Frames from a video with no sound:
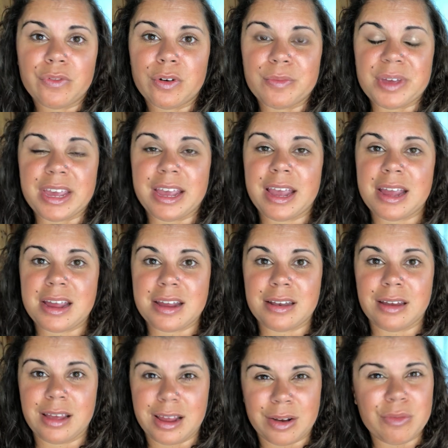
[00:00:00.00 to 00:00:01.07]
for me
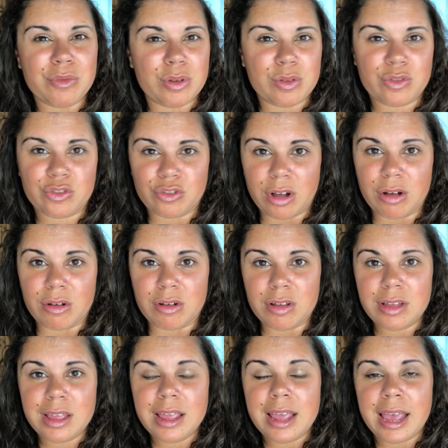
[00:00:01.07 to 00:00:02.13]
and a real struggle.